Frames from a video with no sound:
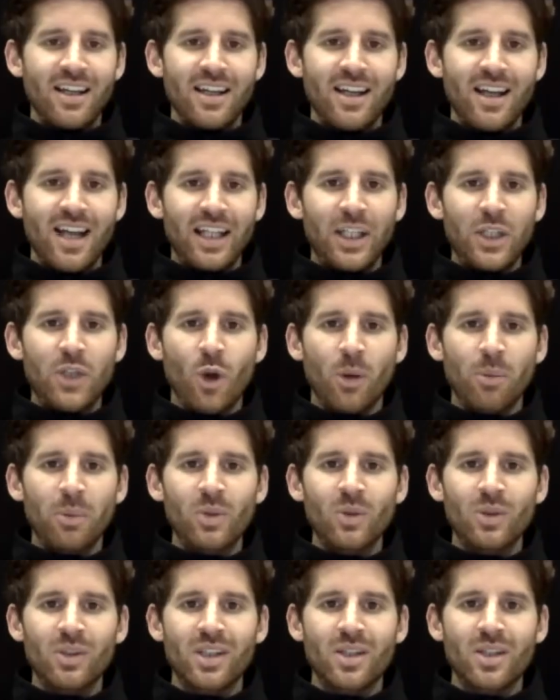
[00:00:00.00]
any
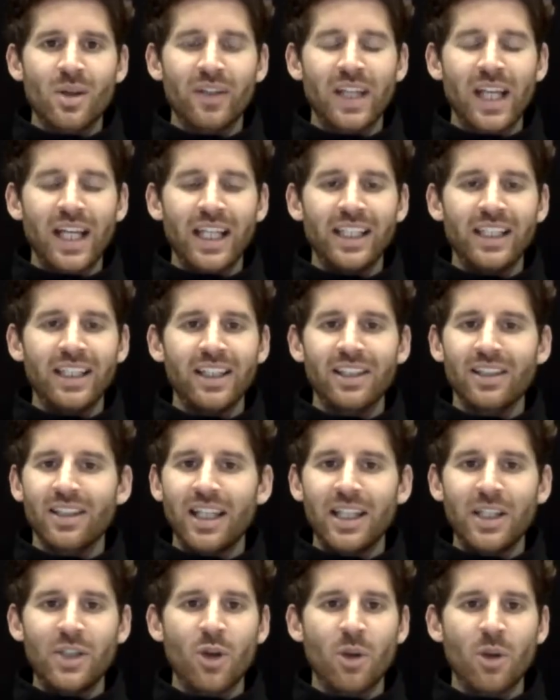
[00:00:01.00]
troubles? Did you ever get any
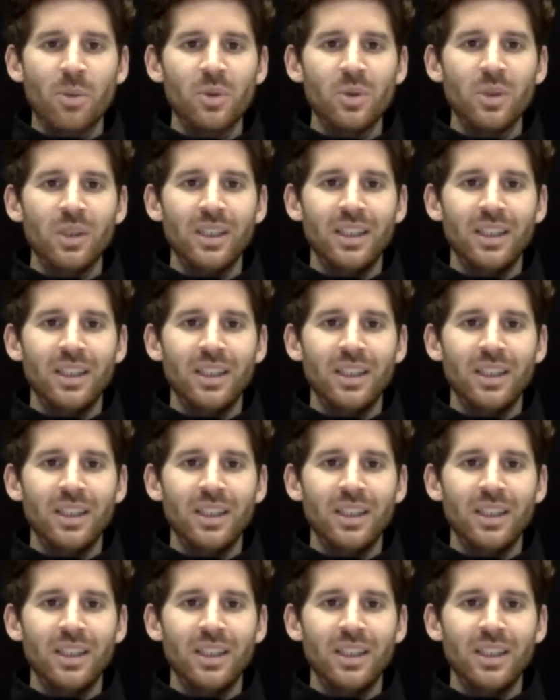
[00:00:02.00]
any trouble?